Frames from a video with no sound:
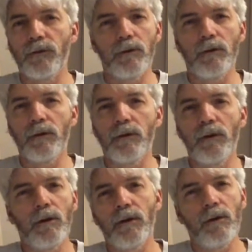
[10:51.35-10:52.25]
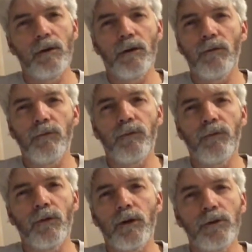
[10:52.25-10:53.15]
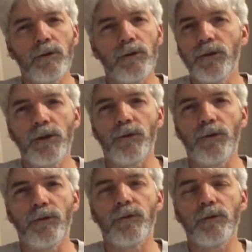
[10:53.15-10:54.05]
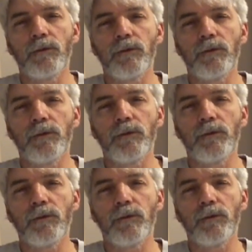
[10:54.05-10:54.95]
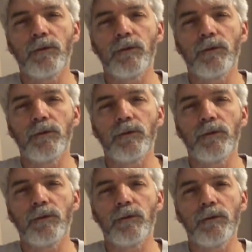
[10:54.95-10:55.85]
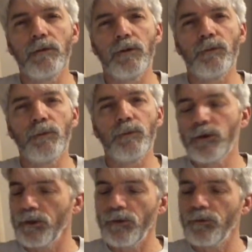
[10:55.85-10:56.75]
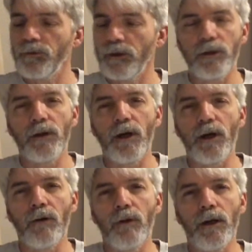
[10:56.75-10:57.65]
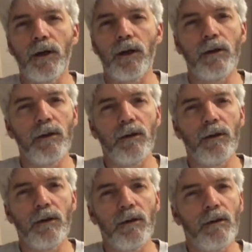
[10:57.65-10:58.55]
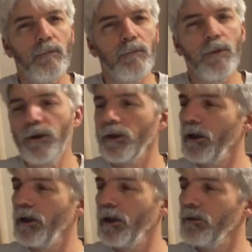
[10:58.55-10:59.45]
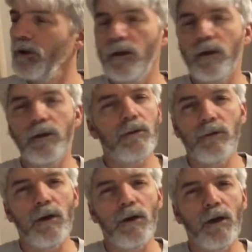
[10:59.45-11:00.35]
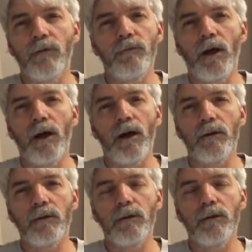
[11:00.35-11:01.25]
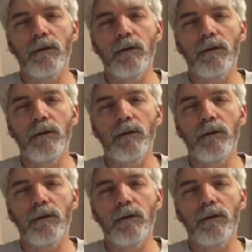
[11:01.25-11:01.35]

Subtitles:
that's been translated as Son of Man for, it's been translated that way. But you can't take to have that.